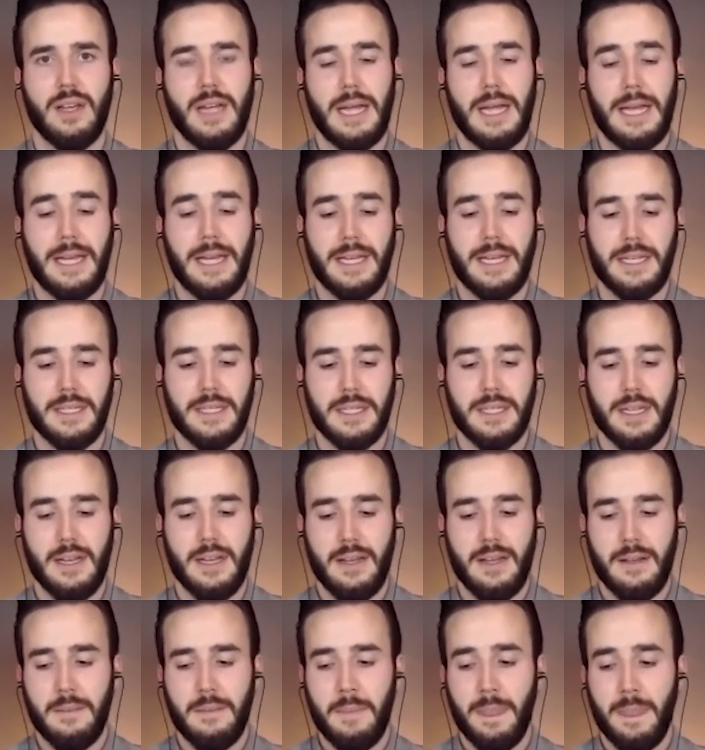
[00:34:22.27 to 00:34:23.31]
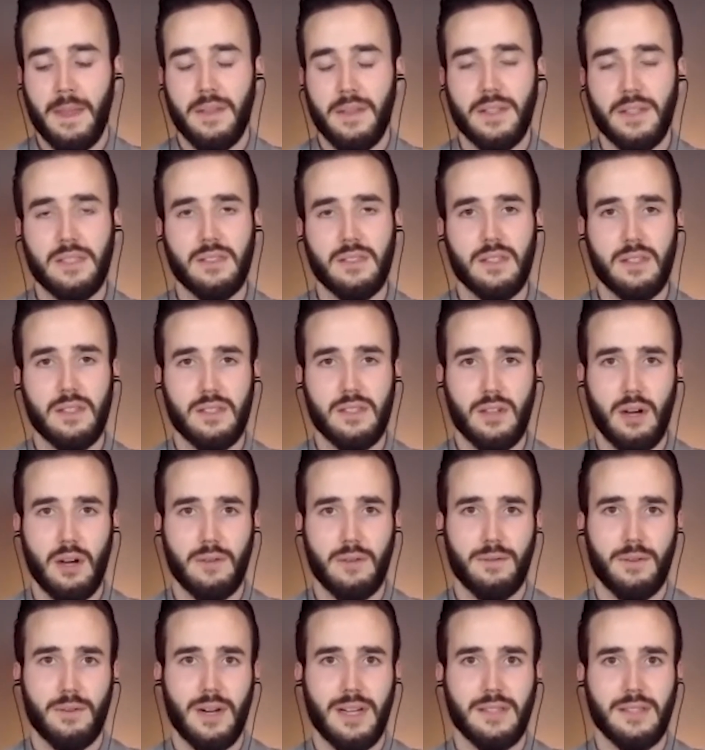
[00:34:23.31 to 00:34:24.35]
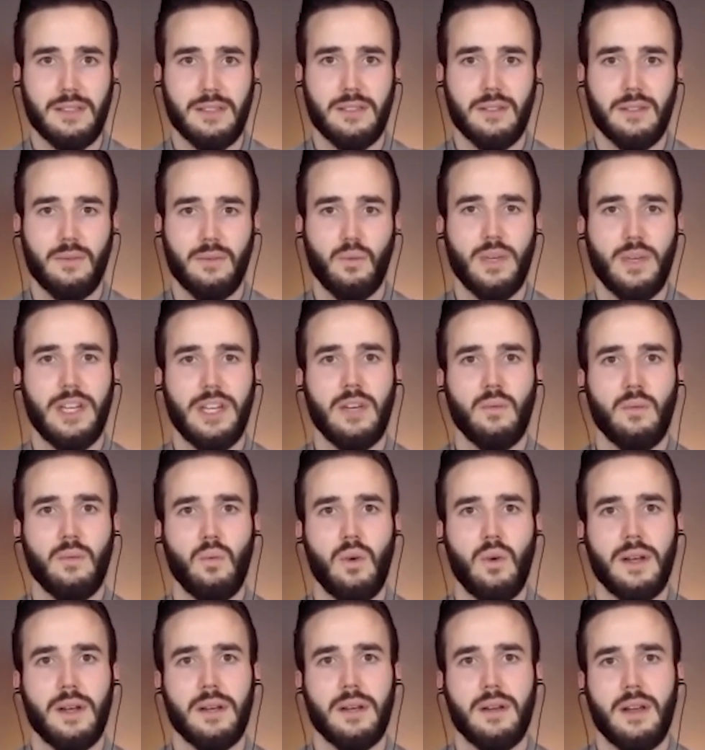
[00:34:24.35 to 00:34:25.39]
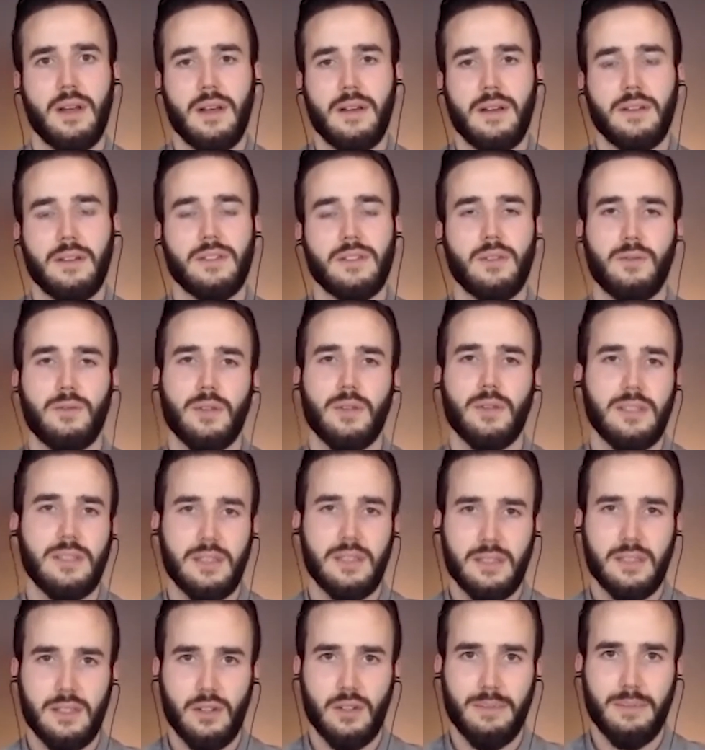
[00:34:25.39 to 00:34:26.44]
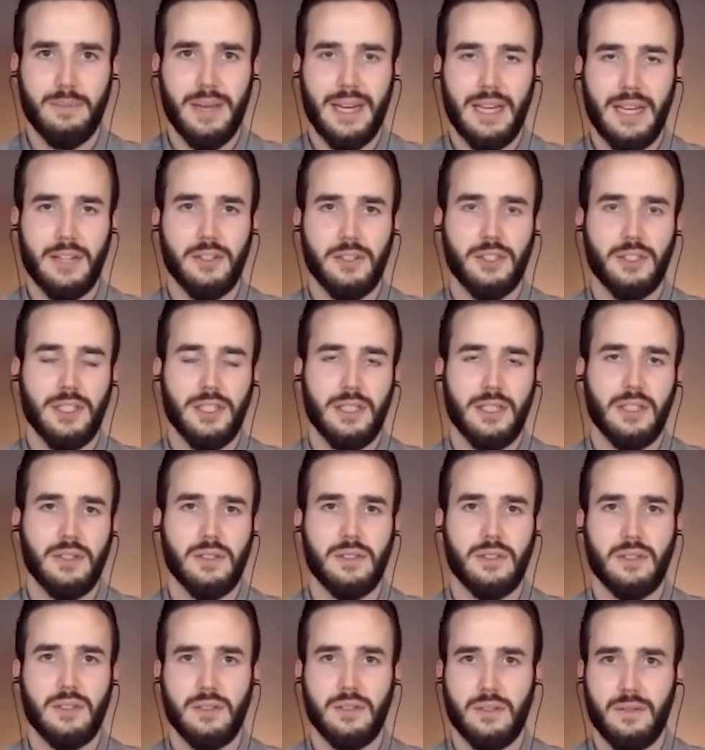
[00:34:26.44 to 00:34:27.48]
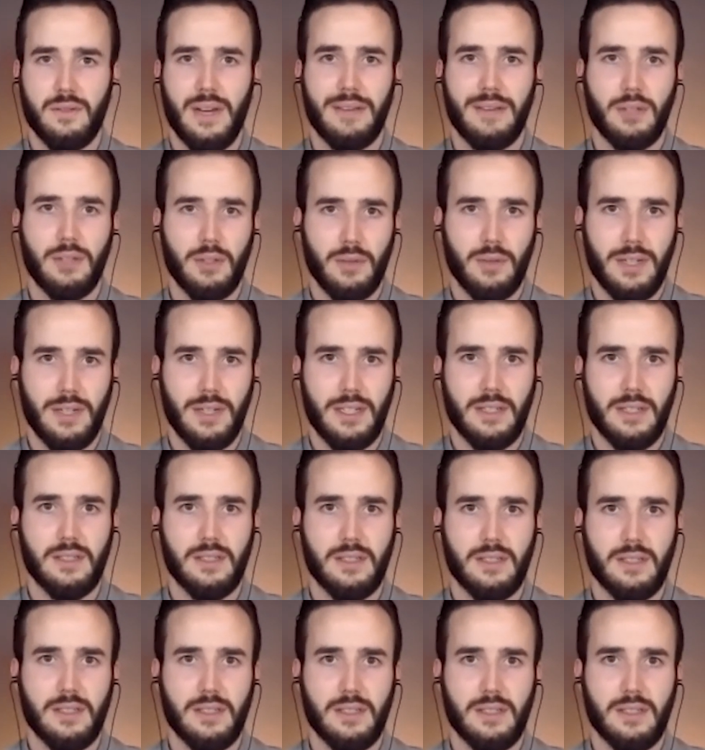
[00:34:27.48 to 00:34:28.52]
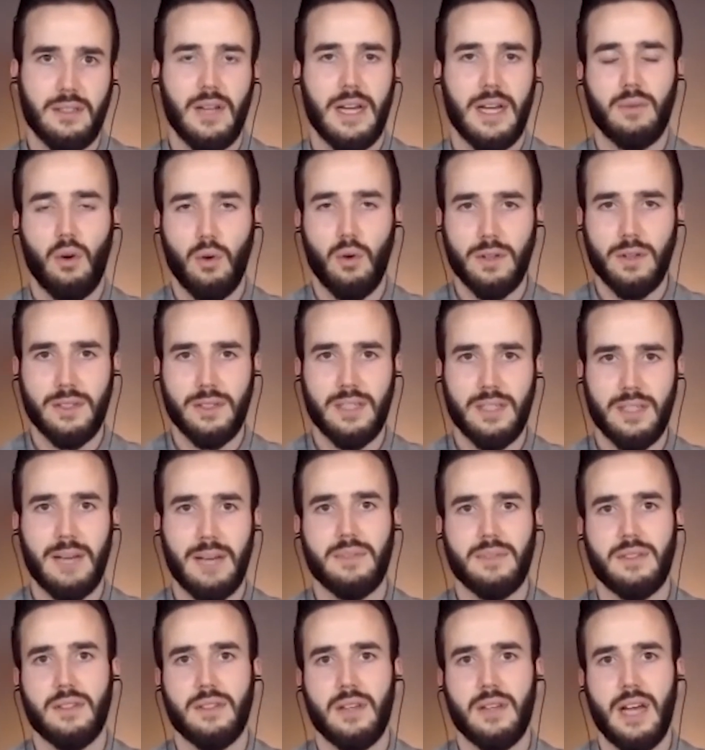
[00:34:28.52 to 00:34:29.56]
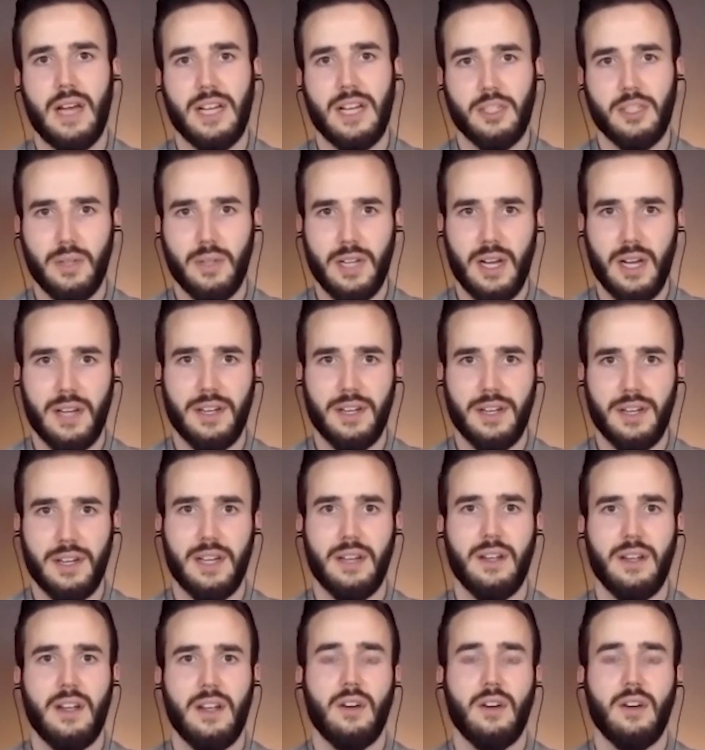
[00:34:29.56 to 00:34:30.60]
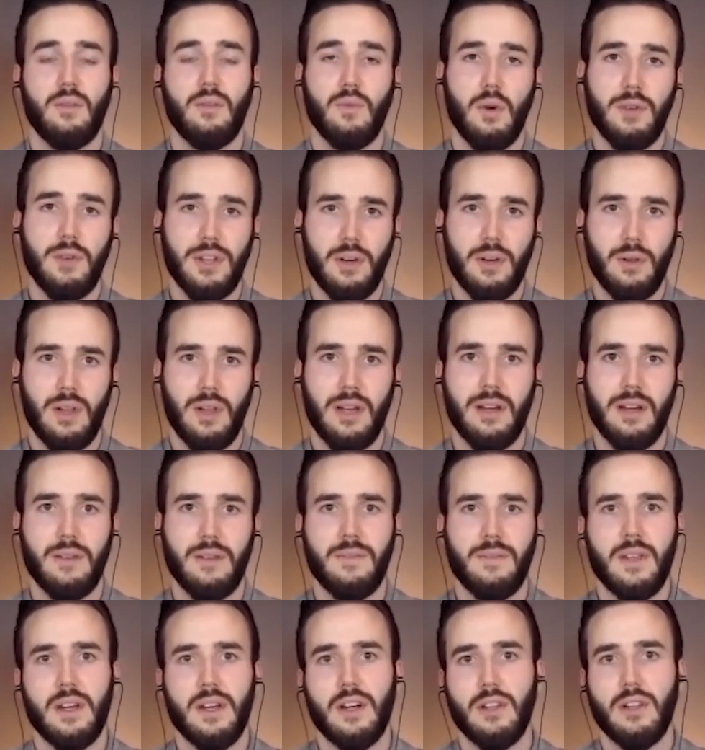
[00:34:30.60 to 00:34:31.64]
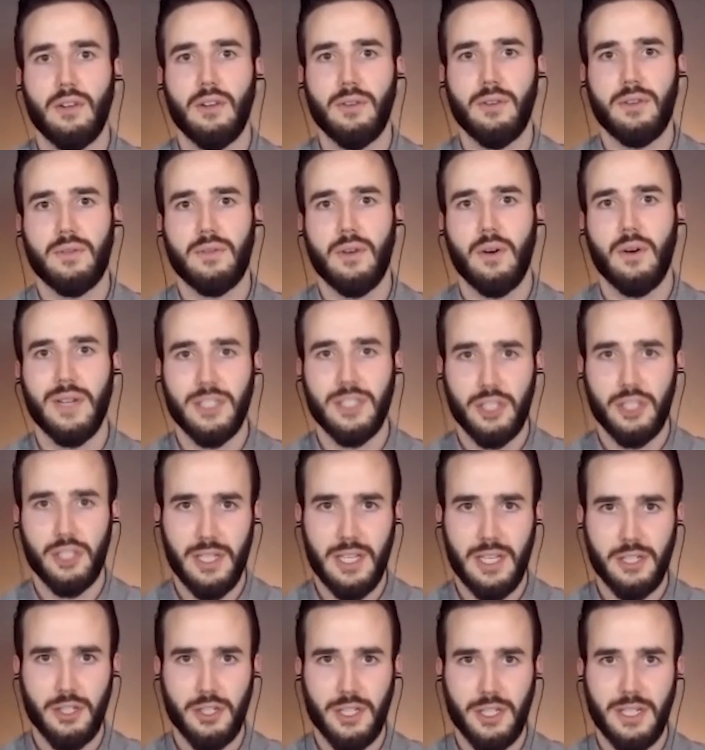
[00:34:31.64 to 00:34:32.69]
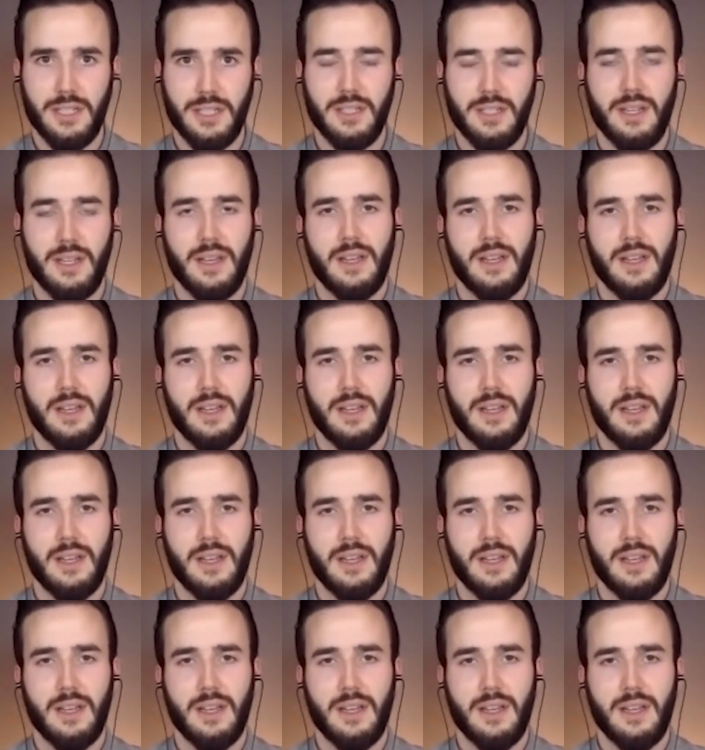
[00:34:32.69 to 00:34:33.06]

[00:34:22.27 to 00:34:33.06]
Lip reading: And this is a start for us. We didn't want. So for instance, in Urban Mana Energy, there's 5 ingredients. cordyceps, ashwagandha, rhodiola, eleuthero, and shilajit.